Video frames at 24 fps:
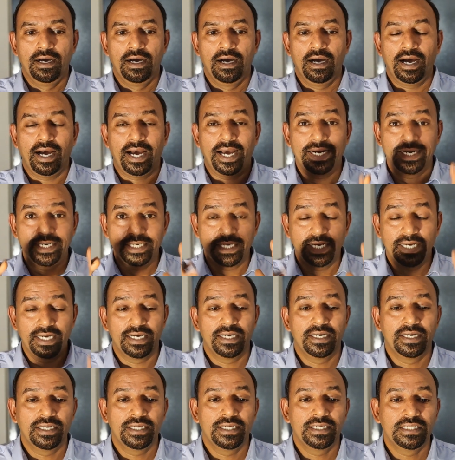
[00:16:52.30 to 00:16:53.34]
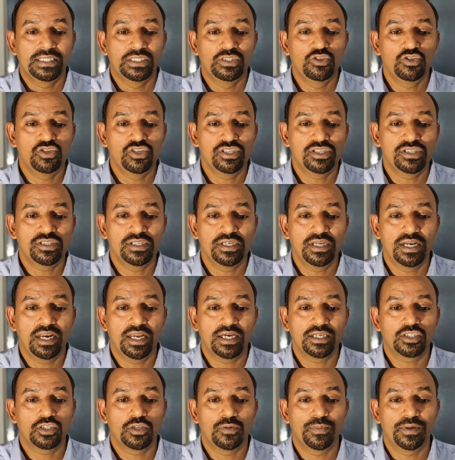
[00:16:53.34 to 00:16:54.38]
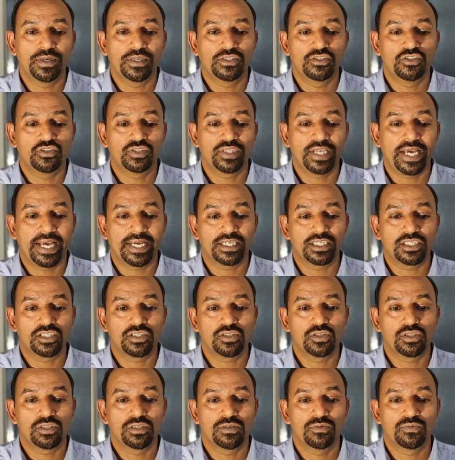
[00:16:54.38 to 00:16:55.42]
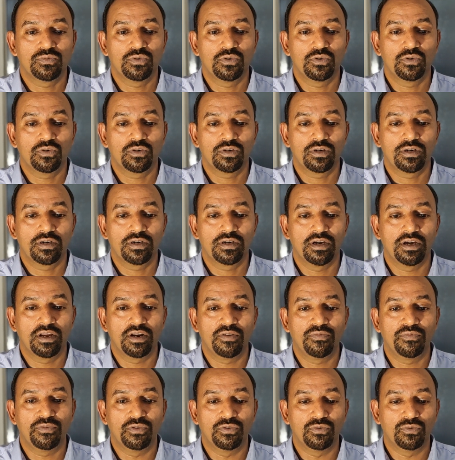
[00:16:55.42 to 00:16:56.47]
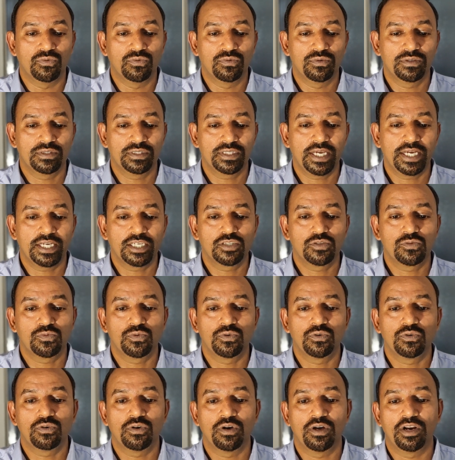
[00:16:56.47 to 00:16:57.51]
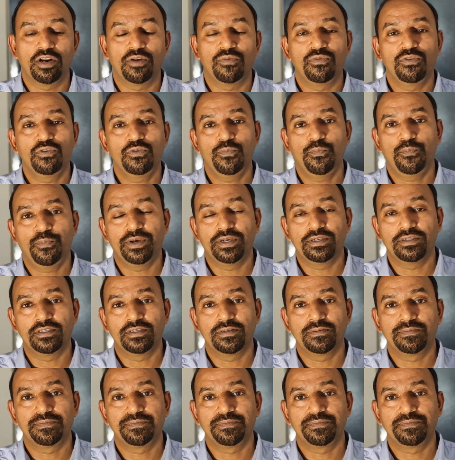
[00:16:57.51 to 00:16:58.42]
And this is the last page, thanks for review. Thanks for review page.